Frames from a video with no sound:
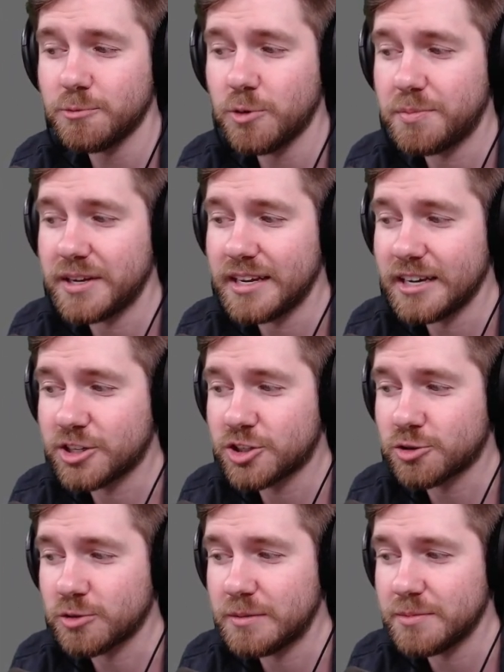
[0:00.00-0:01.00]
will be
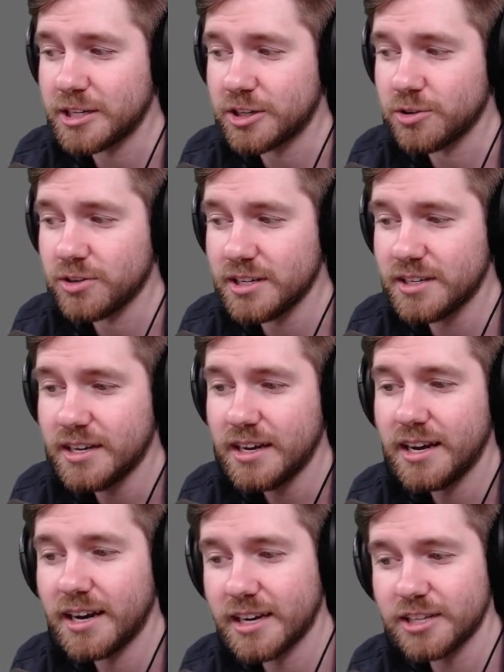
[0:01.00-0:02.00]
extremely good
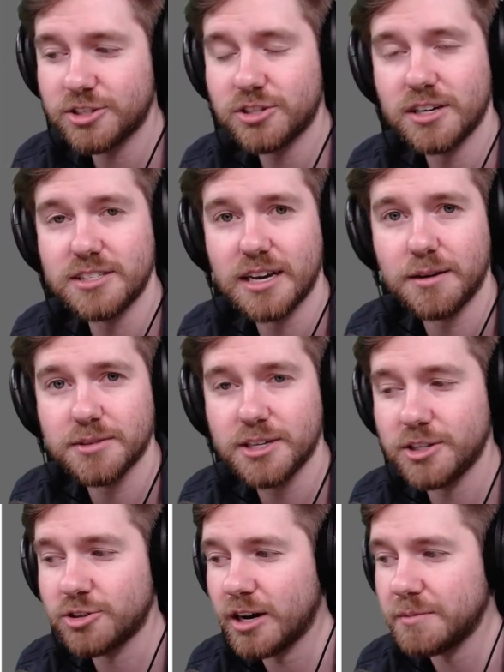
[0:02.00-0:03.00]
against a
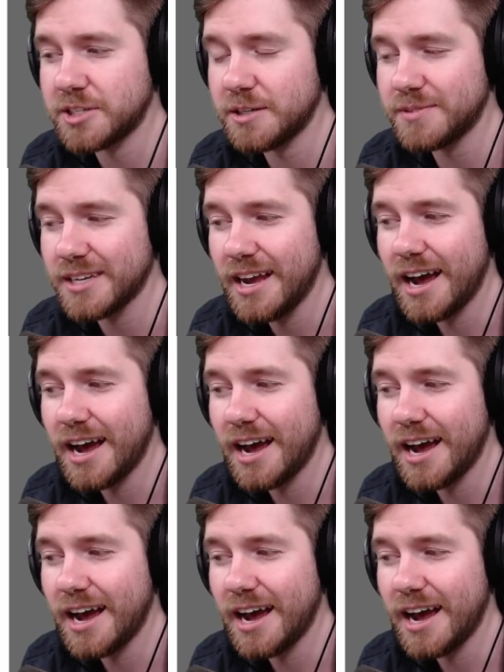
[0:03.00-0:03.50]
Talenton dropships.